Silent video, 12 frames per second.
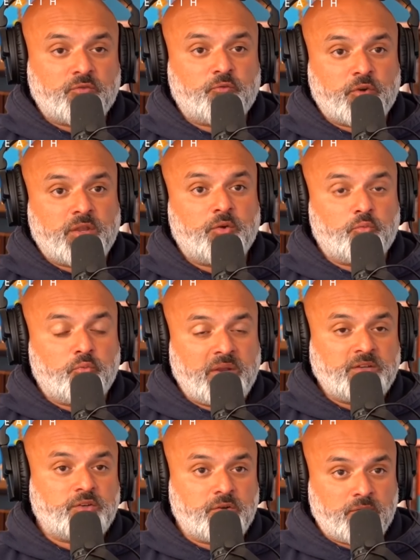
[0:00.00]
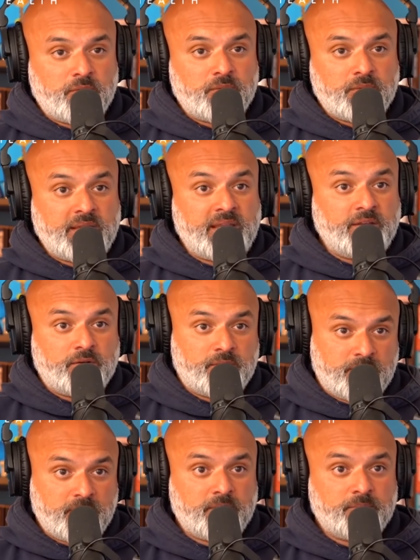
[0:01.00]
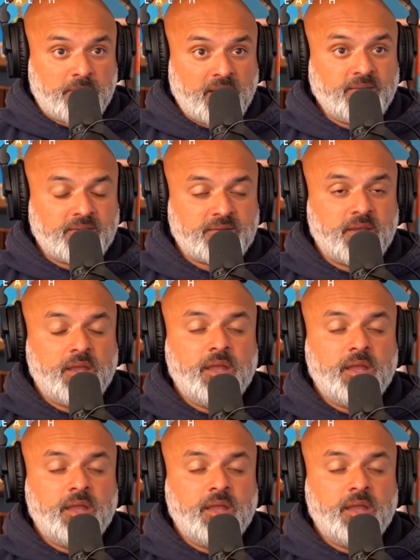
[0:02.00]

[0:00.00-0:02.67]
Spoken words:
for their winter leaner months.